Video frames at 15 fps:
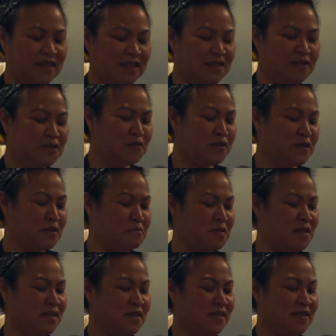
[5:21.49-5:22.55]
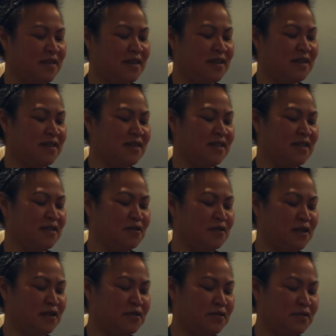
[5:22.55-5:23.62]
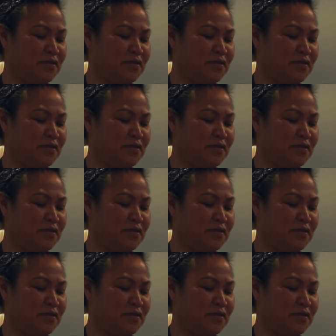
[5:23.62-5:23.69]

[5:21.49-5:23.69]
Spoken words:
so you want your meat like that, and then you just